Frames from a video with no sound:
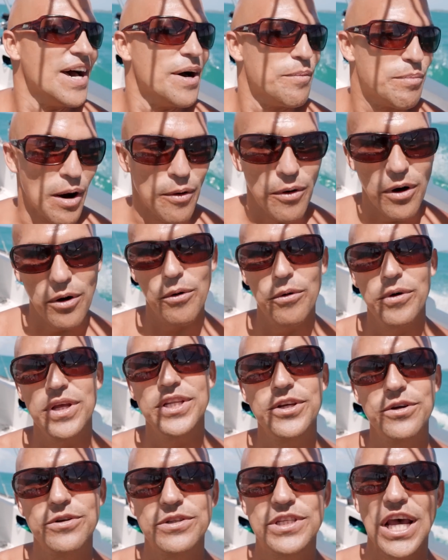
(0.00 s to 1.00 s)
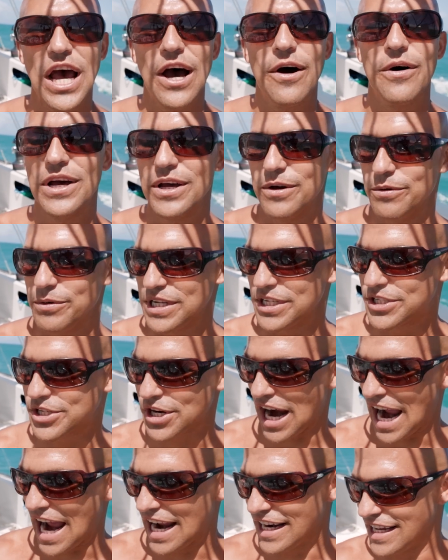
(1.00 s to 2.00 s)
But when we do tow it, we
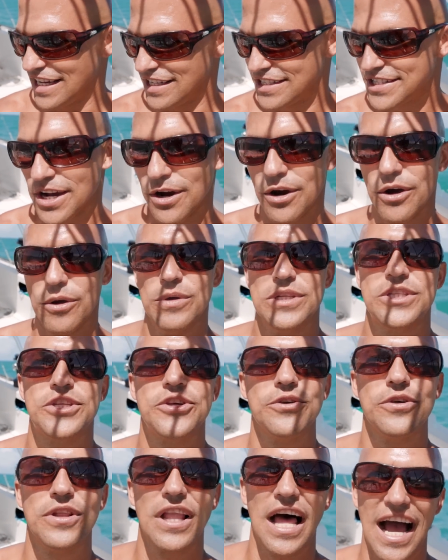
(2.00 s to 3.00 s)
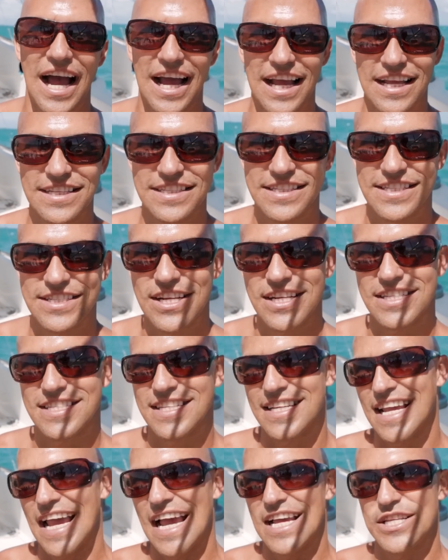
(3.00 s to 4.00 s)
try to tow it with 2 lines just
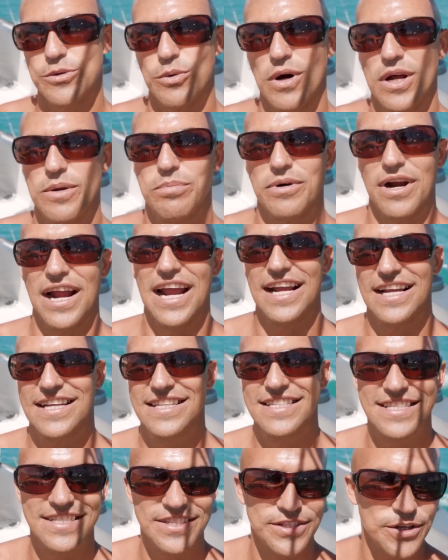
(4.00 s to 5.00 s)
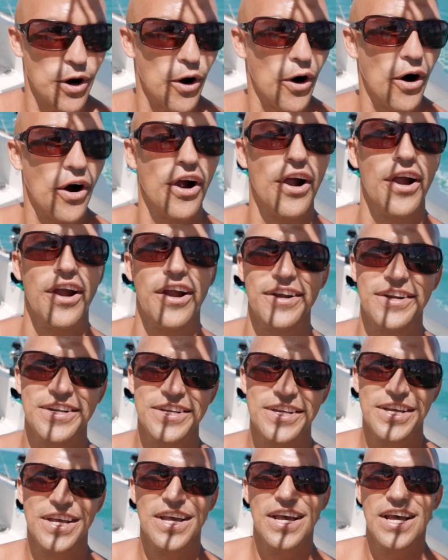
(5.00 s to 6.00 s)
in case one breaks, or
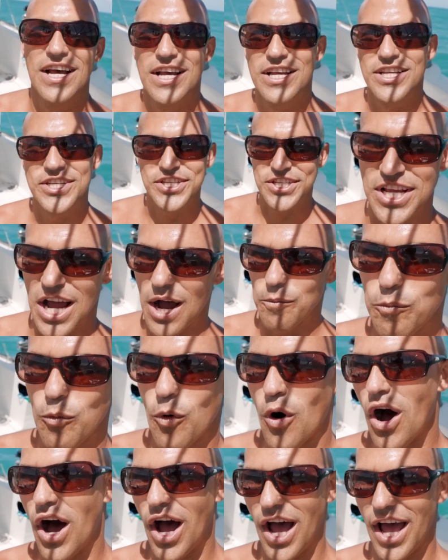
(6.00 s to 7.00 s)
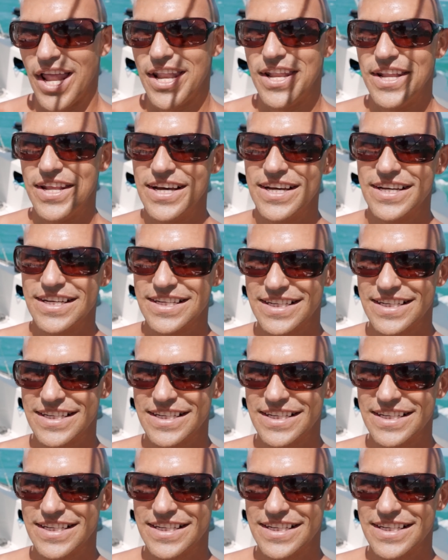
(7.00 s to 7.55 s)
someone,